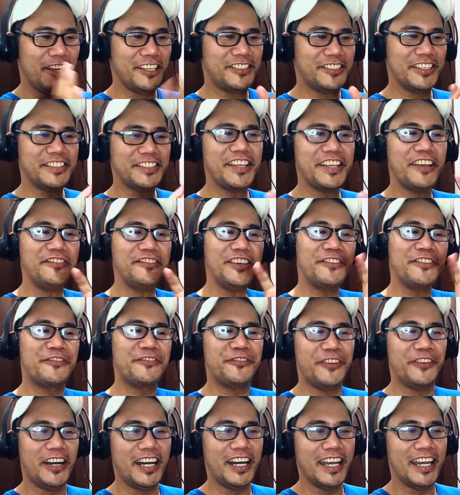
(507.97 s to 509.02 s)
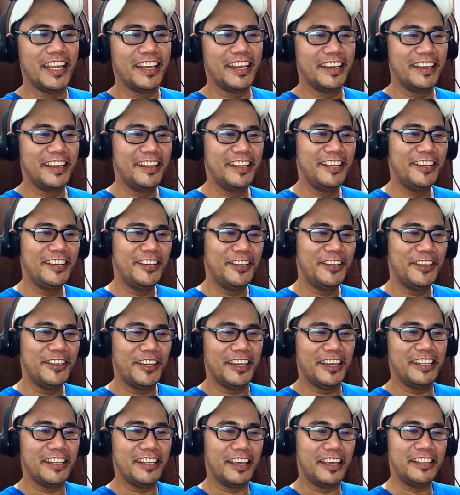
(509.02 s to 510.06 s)
It's just having fun.
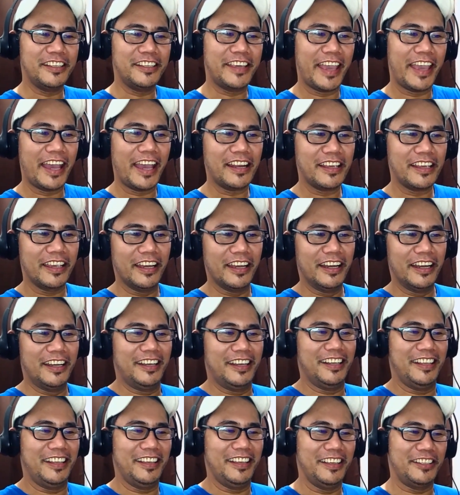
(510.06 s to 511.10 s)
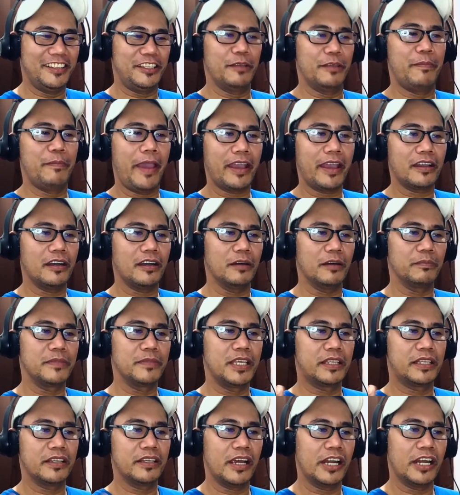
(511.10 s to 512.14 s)
And, and Käärijä, the backup
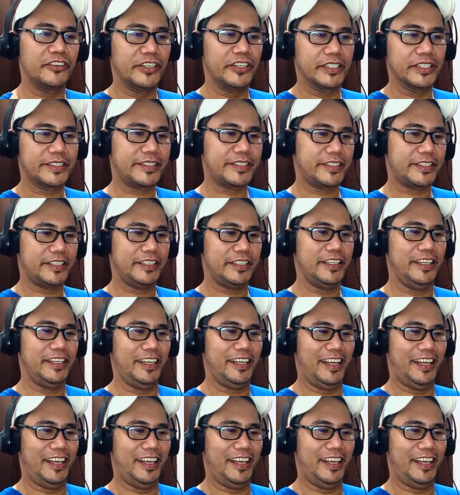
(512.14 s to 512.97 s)
guitarist.